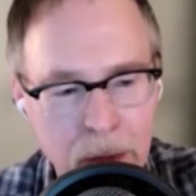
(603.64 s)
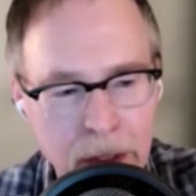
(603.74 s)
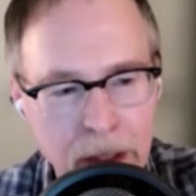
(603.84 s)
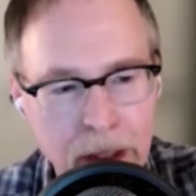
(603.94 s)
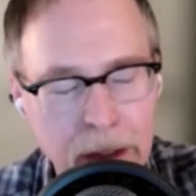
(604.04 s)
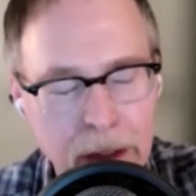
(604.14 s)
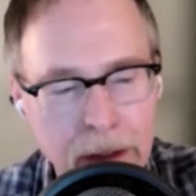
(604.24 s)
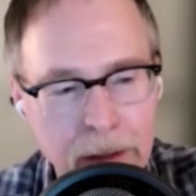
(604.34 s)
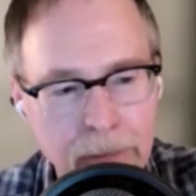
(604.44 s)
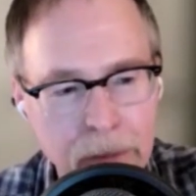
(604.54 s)
we
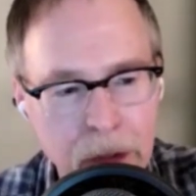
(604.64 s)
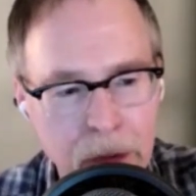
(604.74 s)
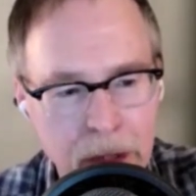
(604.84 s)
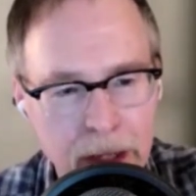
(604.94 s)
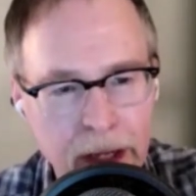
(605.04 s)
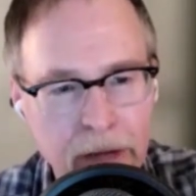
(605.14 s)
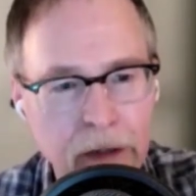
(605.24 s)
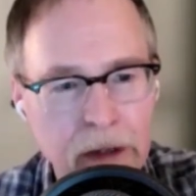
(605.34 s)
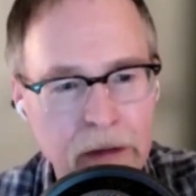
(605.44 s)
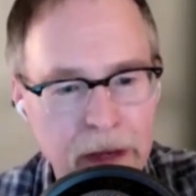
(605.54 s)
create
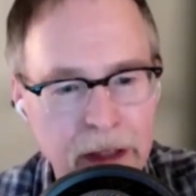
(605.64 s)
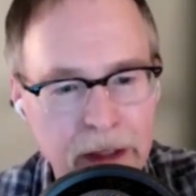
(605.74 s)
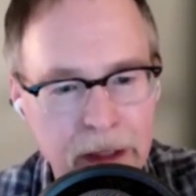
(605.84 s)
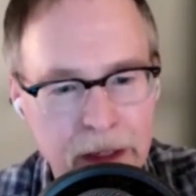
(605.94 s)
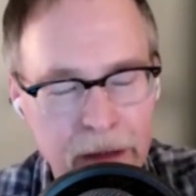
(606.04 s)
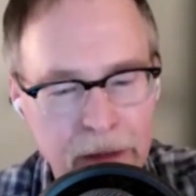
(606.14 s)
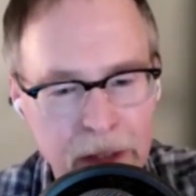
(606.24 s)
every event and every